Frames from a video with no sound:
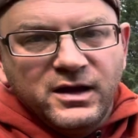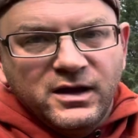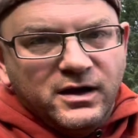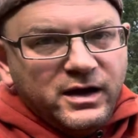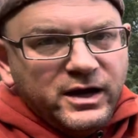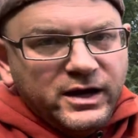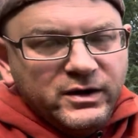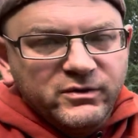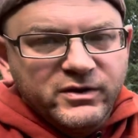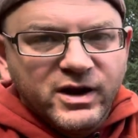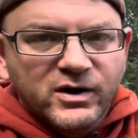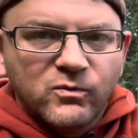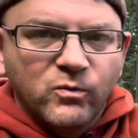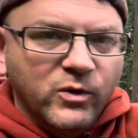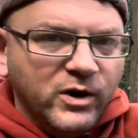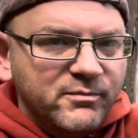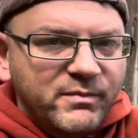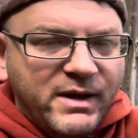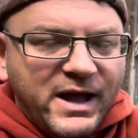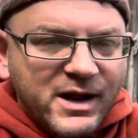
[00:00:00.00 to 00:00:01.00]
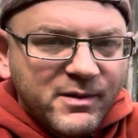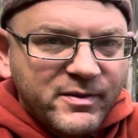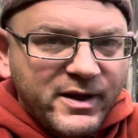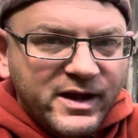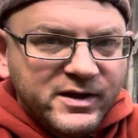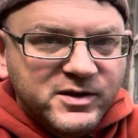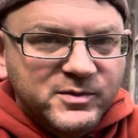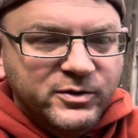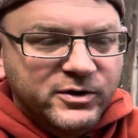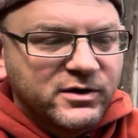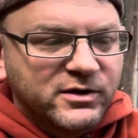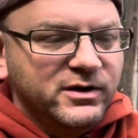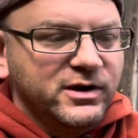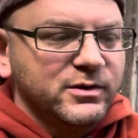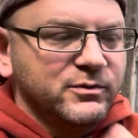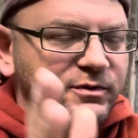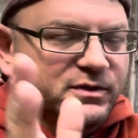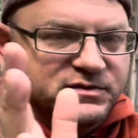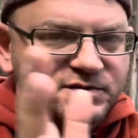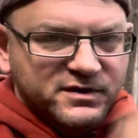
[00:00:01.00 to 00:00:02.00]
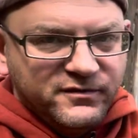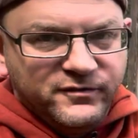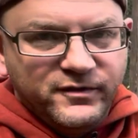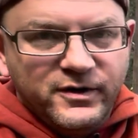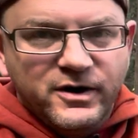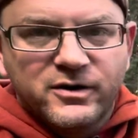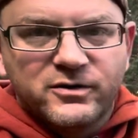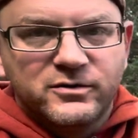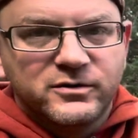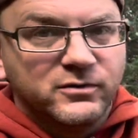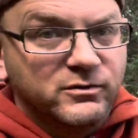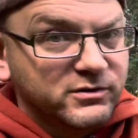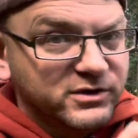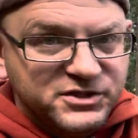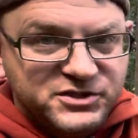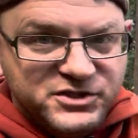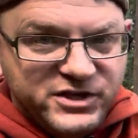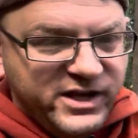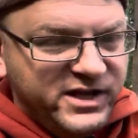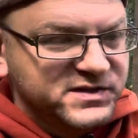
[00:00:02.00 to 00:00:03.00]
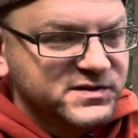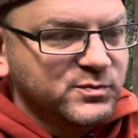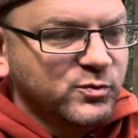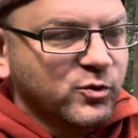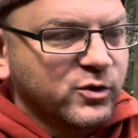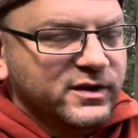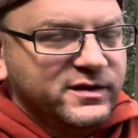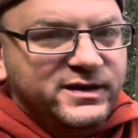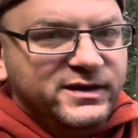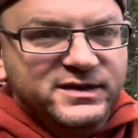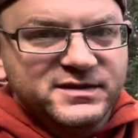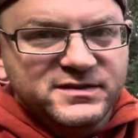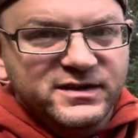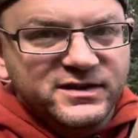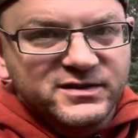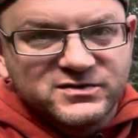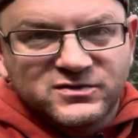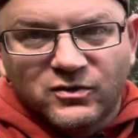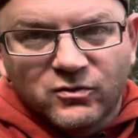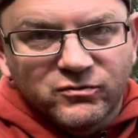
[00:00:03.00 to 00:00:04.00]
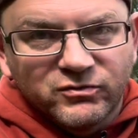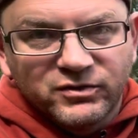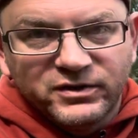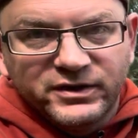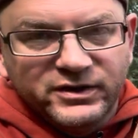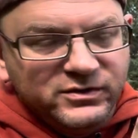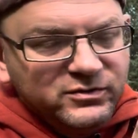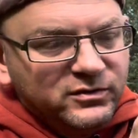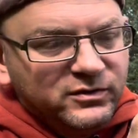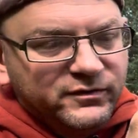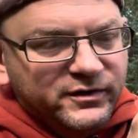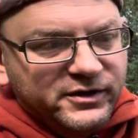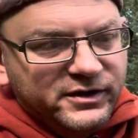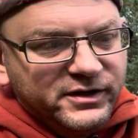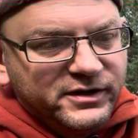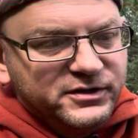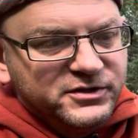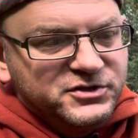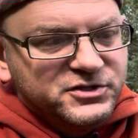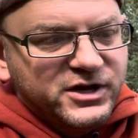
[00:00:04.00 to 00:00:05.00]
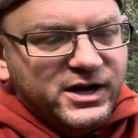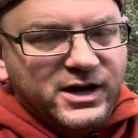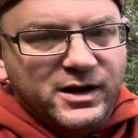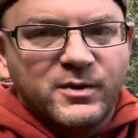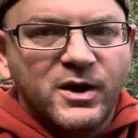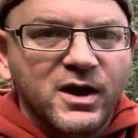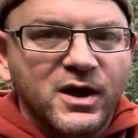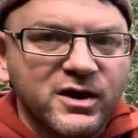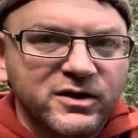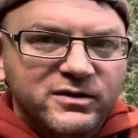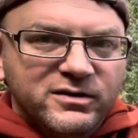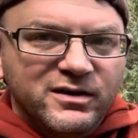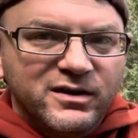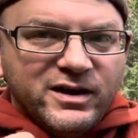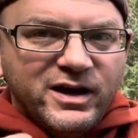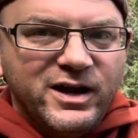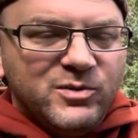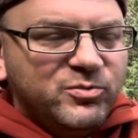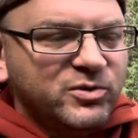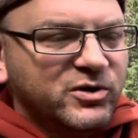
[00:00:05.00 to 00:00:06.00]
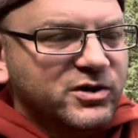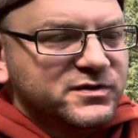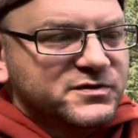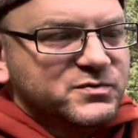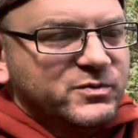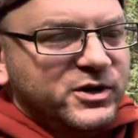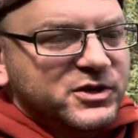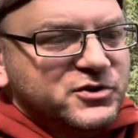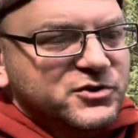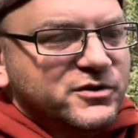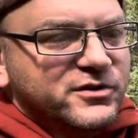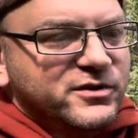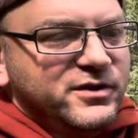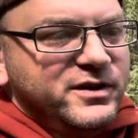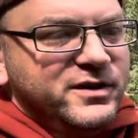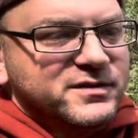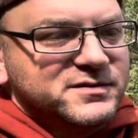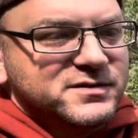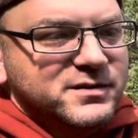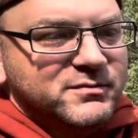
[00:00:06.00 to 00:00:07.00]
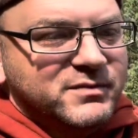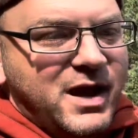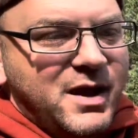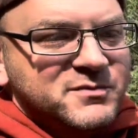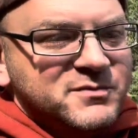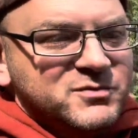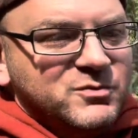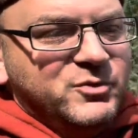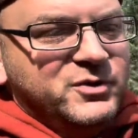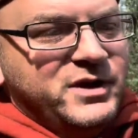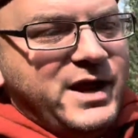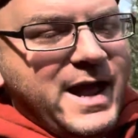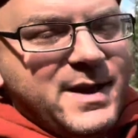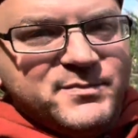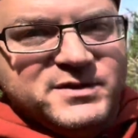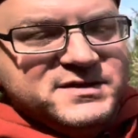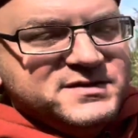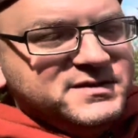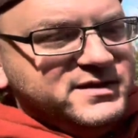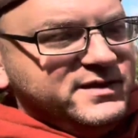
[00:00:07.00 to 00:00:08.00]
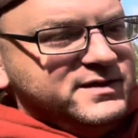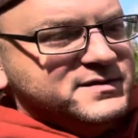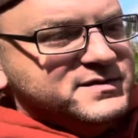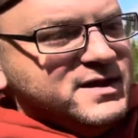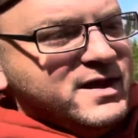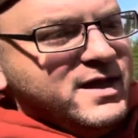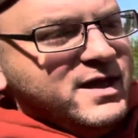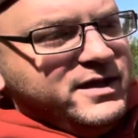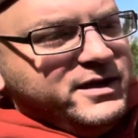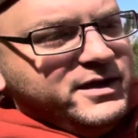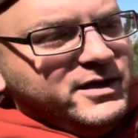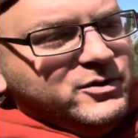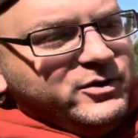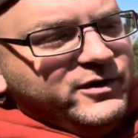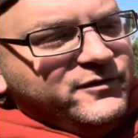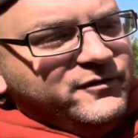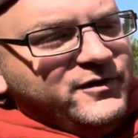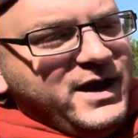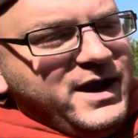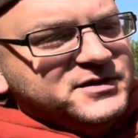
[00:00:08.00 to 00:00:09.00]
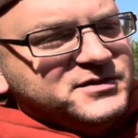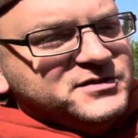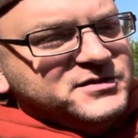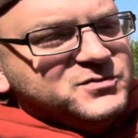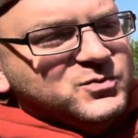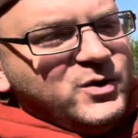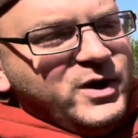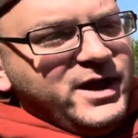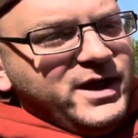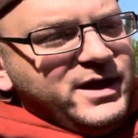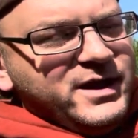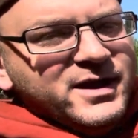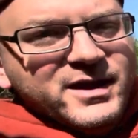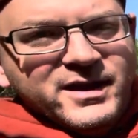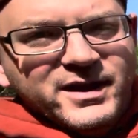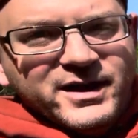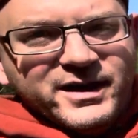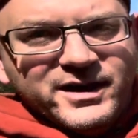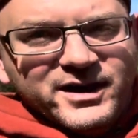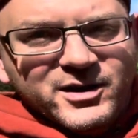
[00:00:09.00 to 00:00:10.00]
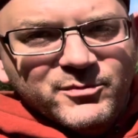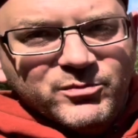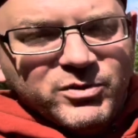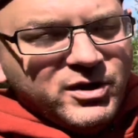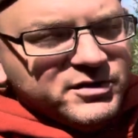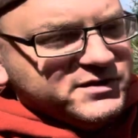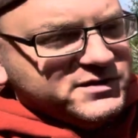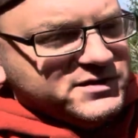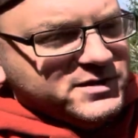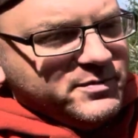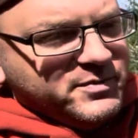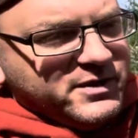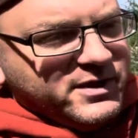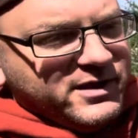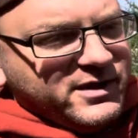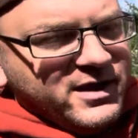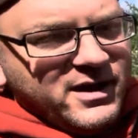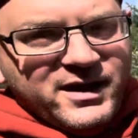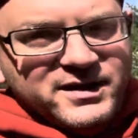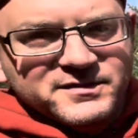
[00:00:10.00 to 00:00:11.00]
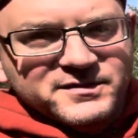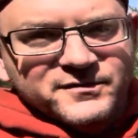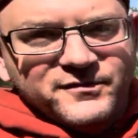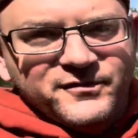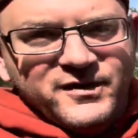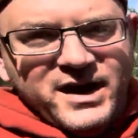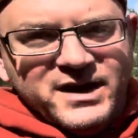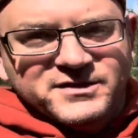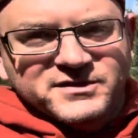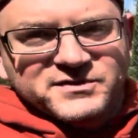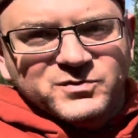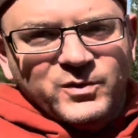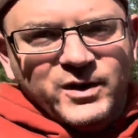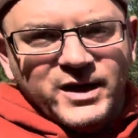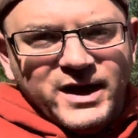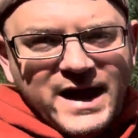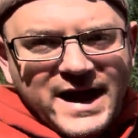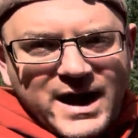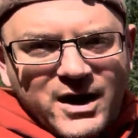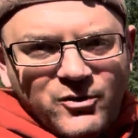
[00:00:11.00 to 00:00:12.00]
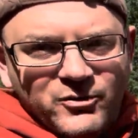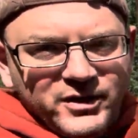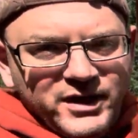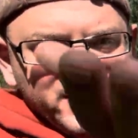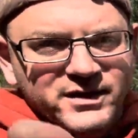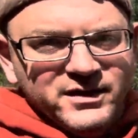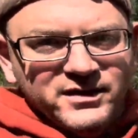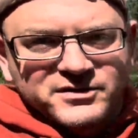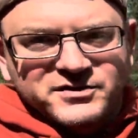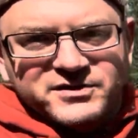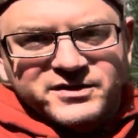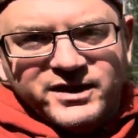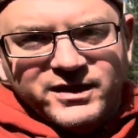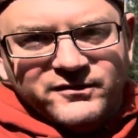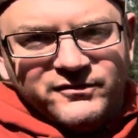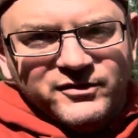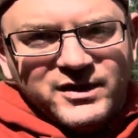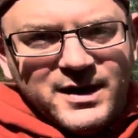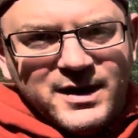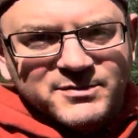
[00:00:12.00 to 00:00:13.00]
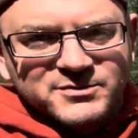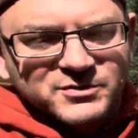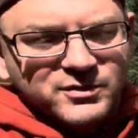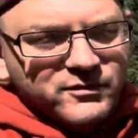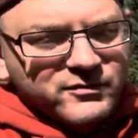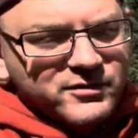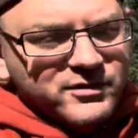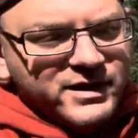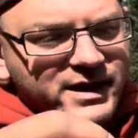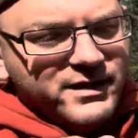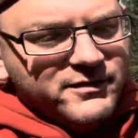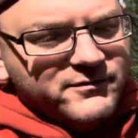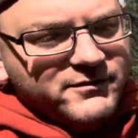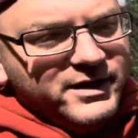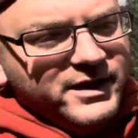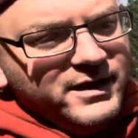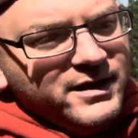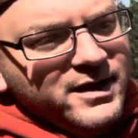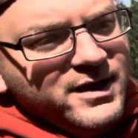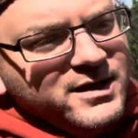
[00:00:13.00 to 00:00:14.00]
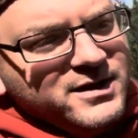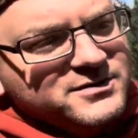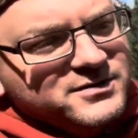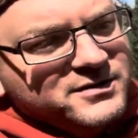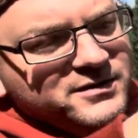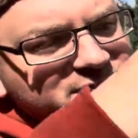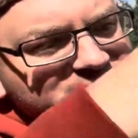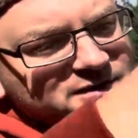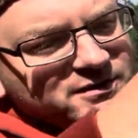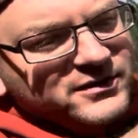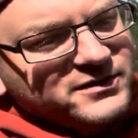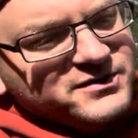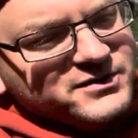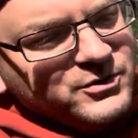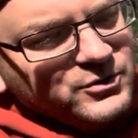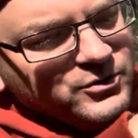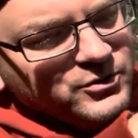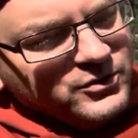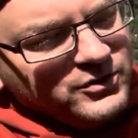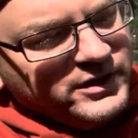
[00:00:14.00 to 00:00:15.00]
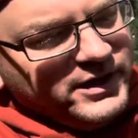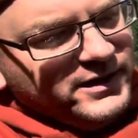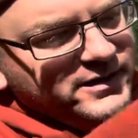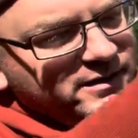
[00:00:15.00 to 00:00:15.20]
I don't care what backpack you put it on, whether it's a Kifaru or a JanSport, these things don't really do a very good job. You can kind of put a sweatshirt in here sometimes, and what happens is, it finds its way, it kind of bulges up and it kind of finds its way out, and then just kind of flops over and out, right? So this looks cool.